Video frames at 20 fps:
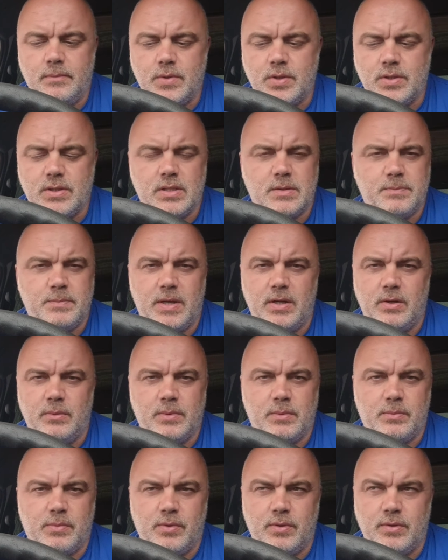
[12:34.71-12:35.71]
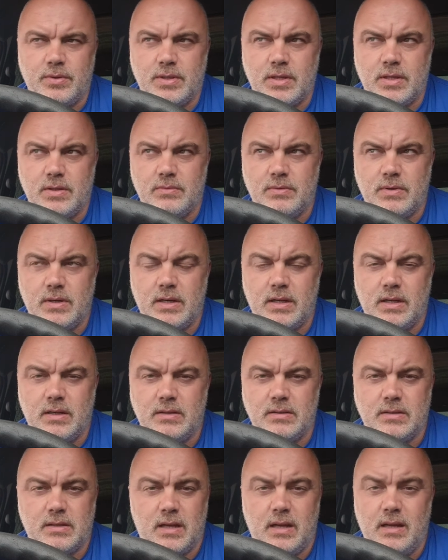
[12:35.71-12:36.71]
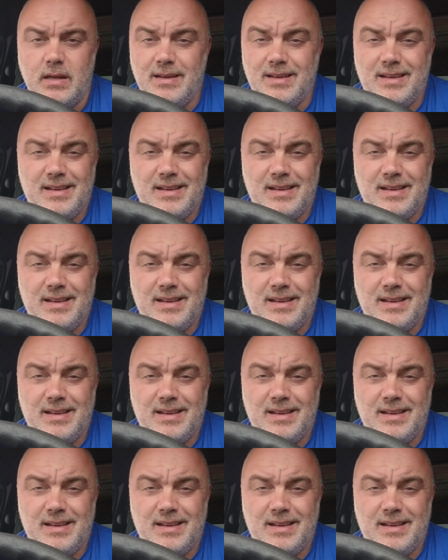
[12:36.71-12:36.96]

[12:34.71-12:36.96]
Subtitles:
just to speed up the process, really, because